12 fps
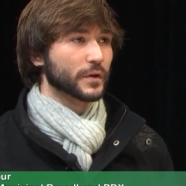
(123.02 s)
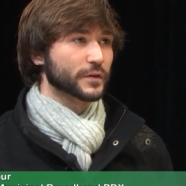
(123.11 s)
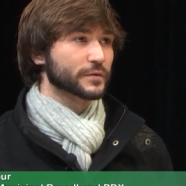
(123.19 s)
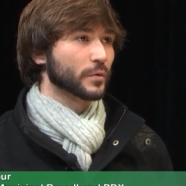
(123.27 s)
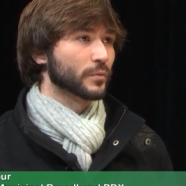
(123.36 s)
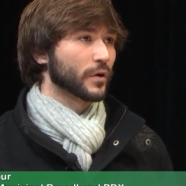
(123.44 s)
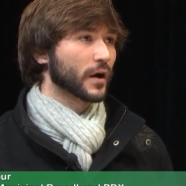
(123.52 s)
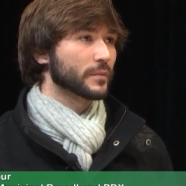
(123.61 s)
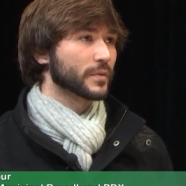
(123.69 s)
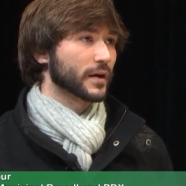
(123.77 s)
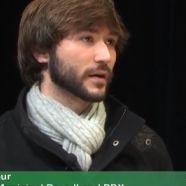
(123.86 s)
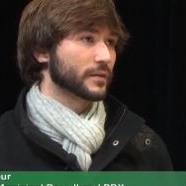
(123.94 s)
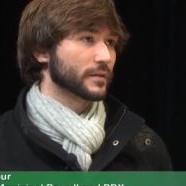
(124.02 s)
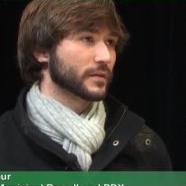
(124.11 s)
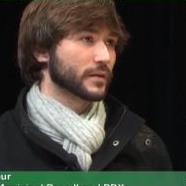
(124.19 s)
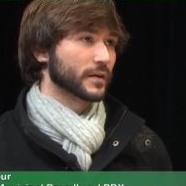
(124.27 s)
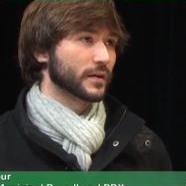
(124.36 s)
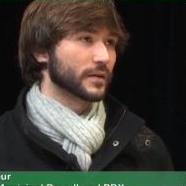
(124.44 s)
municipal broadband
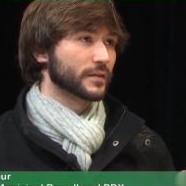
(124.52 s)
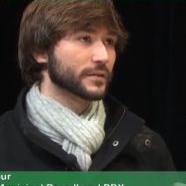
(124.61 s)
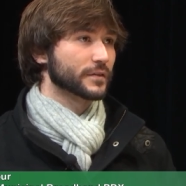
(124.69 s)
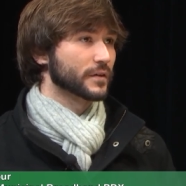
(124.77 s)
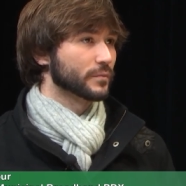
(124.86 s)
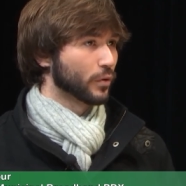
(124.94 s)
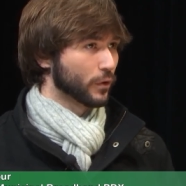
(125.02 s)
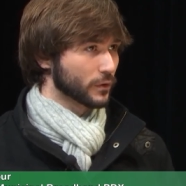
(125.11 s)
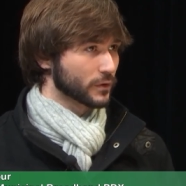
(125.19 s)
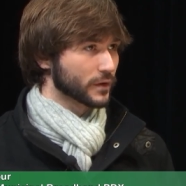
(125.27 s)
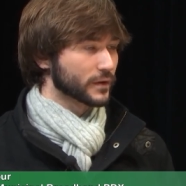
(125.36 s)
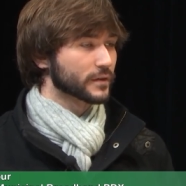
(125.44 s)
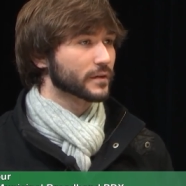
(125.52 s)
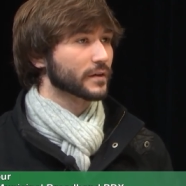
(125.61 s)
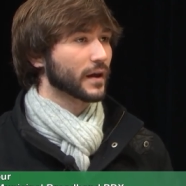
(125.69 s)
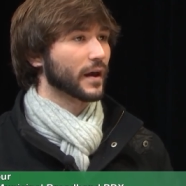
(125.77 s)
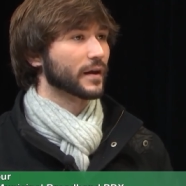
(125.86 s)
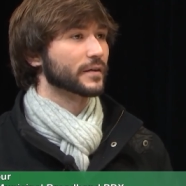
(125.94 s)
in the city of Portland
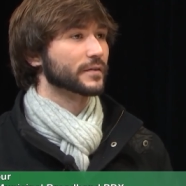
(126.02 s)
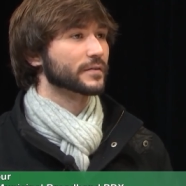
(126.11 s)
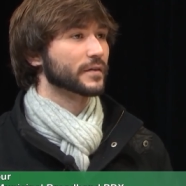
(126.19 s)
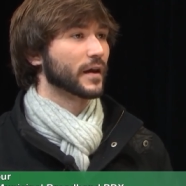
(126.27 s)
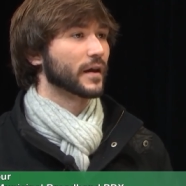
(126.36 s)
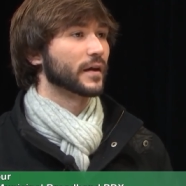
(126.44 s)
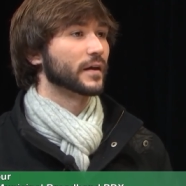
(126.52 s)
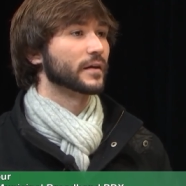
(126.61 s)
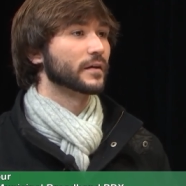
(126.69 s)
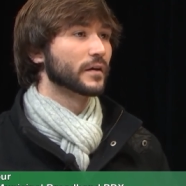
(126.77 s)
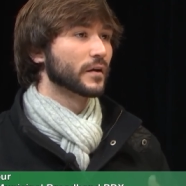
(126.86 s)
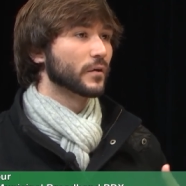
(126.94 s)
as a